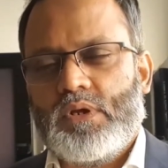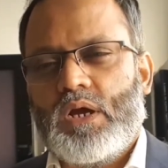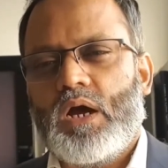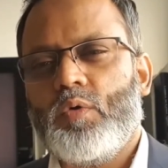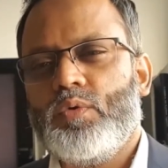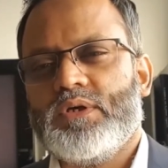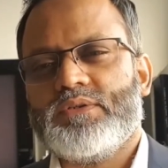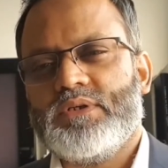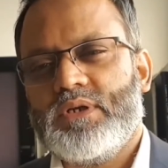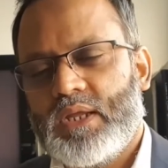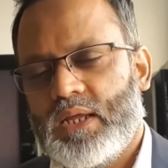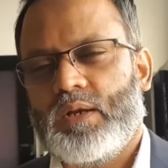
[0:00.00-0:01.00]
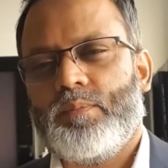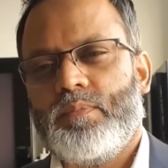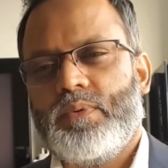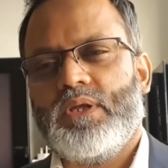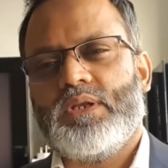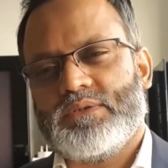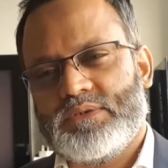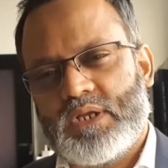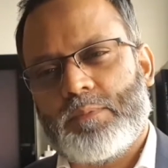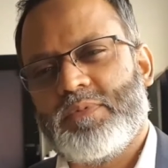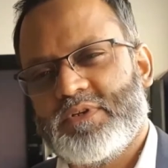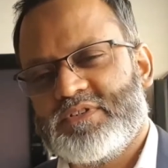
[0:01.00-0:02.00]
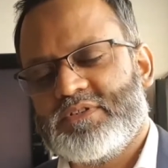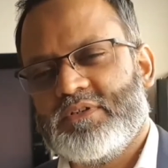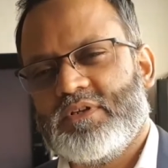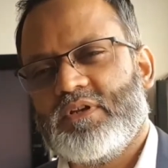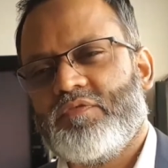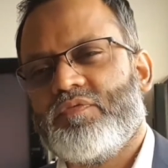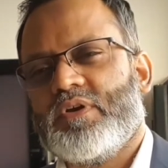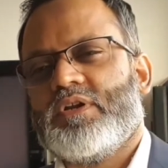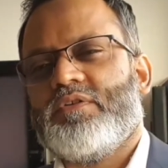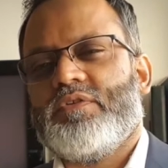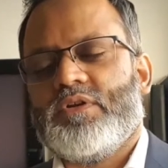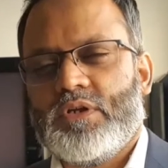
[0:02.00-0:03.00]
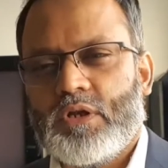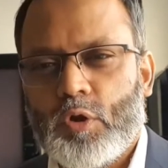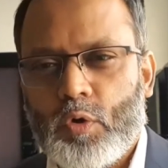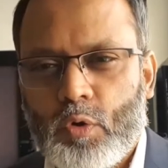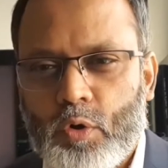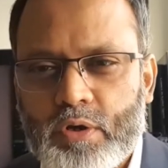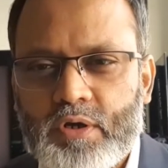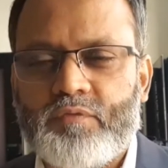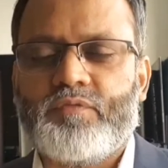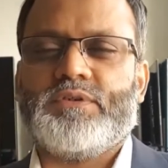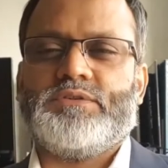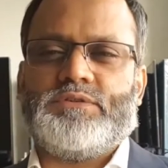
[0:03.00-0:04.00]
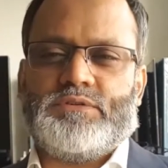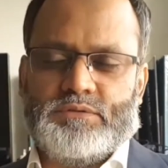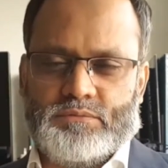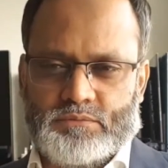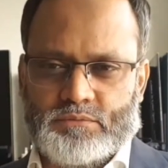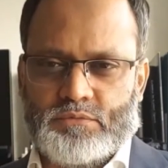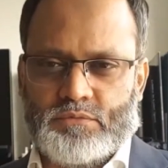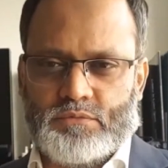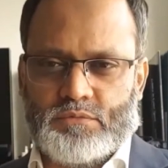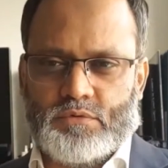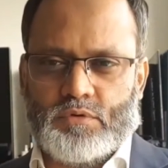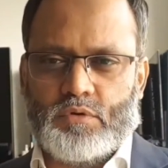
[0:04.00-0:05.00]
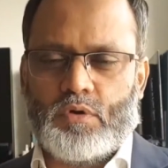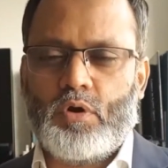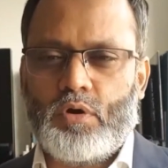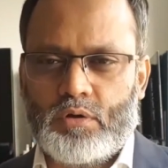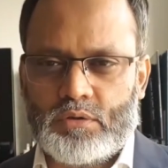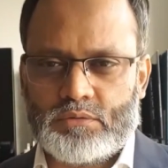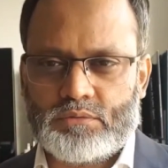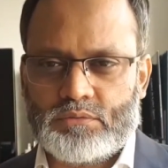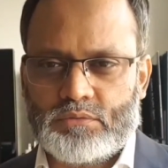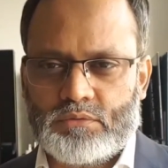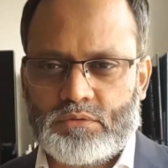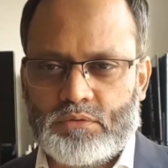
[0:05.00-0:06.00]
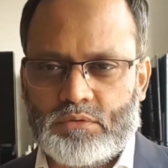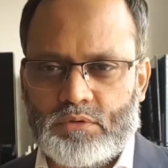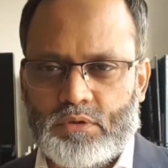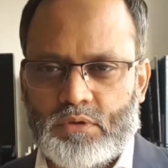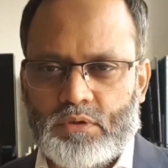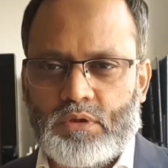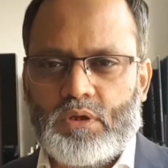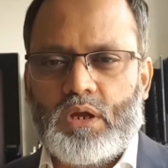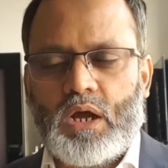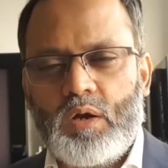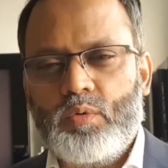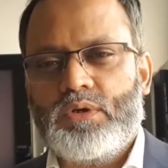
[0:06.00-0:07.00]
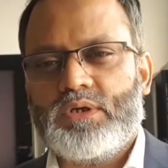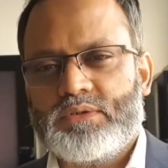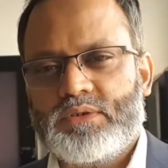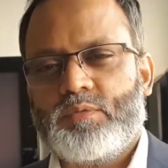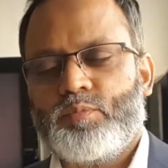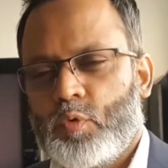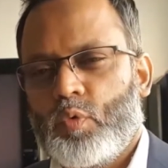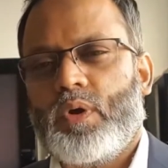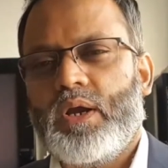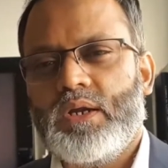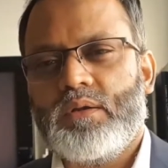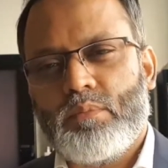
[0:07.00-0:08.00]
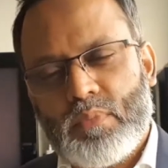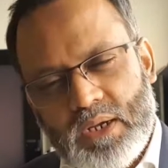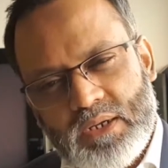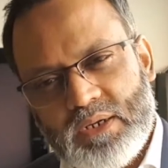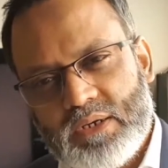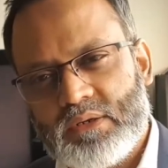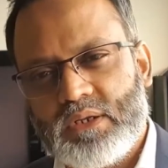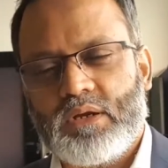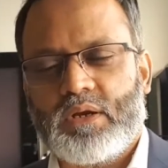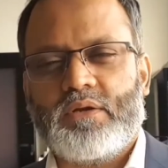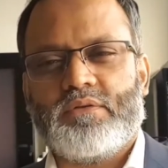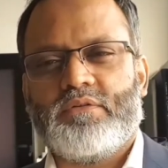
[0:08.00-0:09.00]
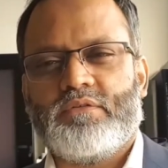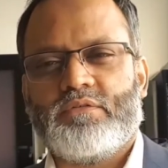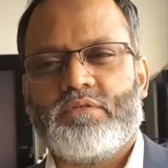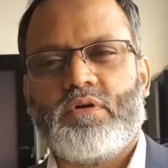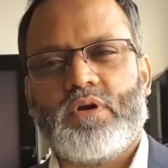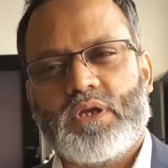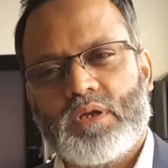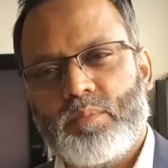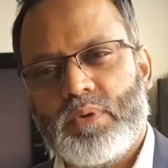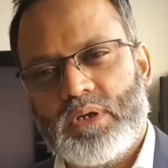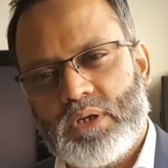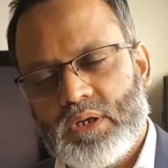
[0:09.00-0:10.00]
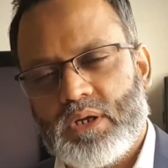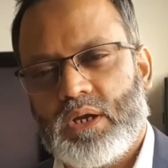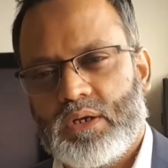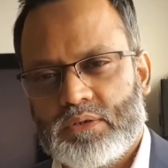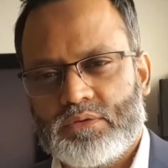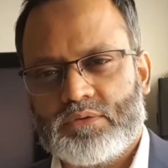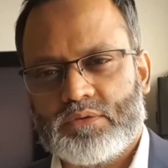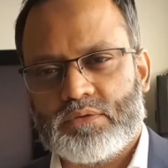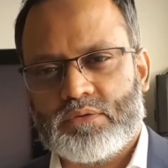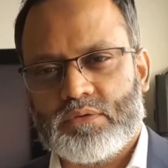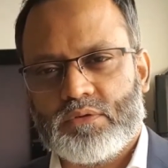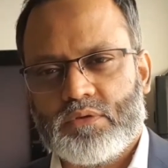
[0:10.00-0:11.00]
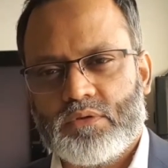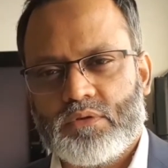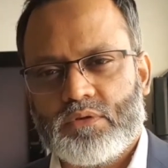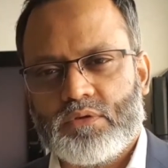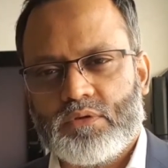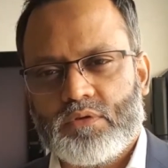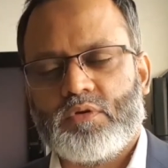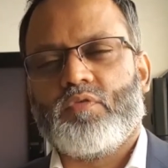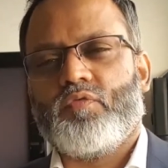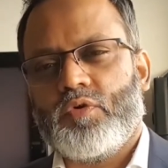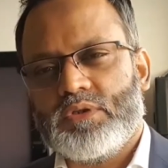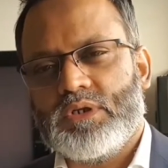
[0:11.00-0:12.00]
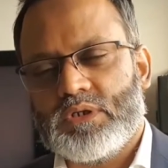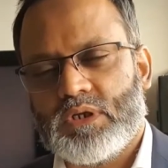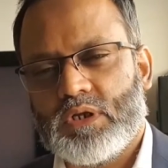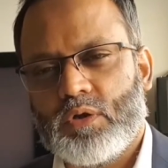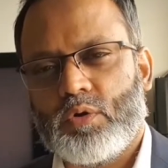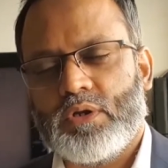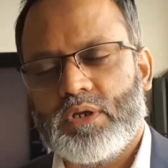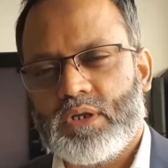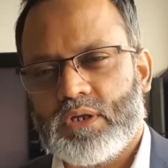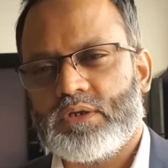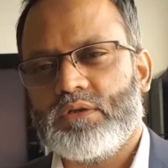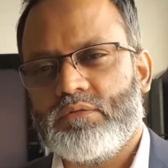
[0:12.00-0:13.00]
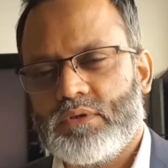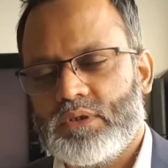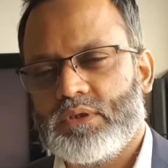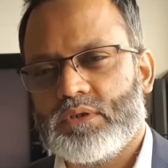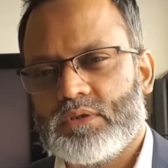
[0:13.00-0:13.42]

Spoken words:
How does it help in establishing an effective internal audit function? Or how does it provide mandatory guidance or recommended guidance for the internal audit activity?